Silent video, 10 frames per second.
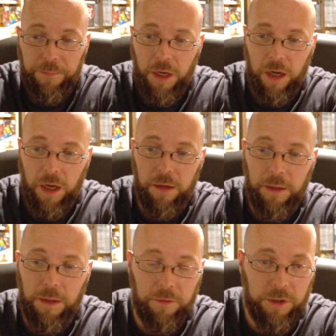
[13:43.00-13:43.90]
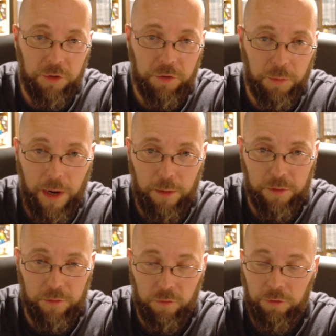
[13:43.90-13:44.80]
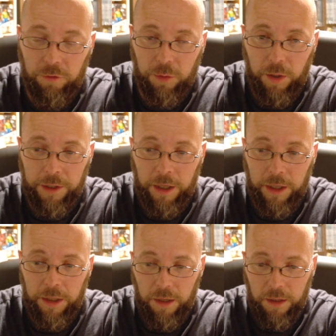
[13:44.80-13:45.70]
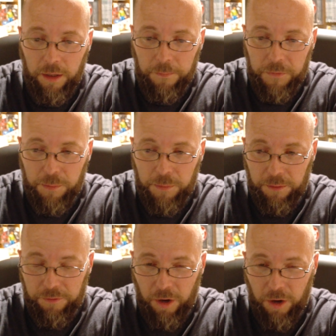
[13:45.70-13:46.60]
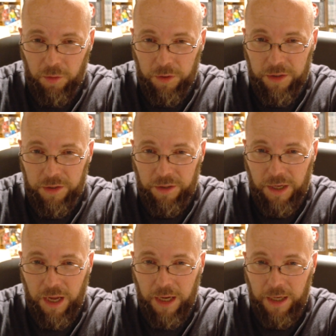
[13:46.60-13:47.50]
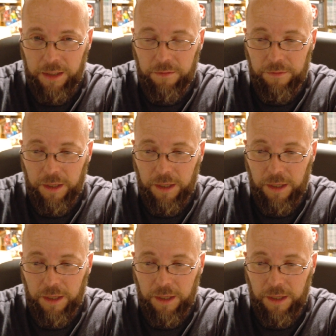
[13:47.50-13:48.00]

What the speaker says: And the original superpowers were really well done. Some of the McFarlane ones are kind of